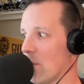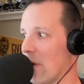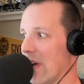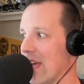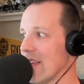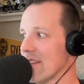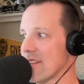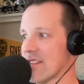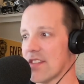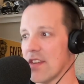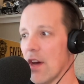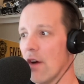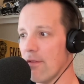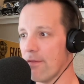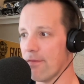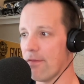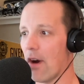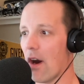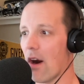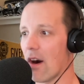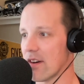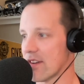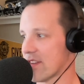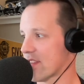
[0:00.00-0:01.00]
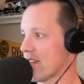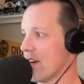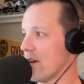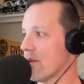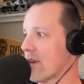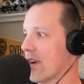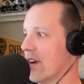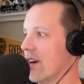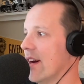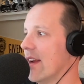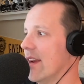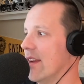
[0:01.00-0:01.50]
Well, so far, so
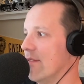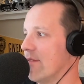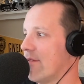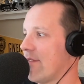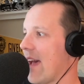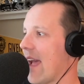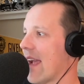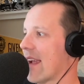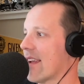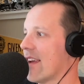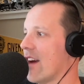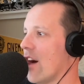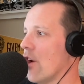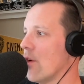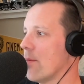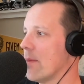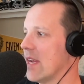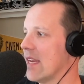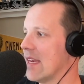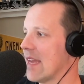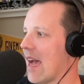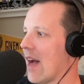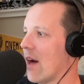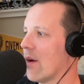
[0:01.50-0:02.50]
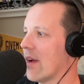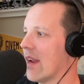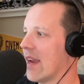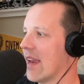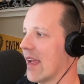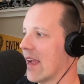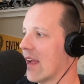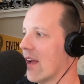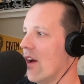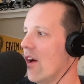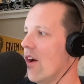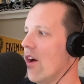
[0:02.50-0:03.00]
good. In fact, Kobe now
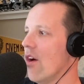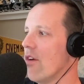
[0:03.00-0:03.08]
hitting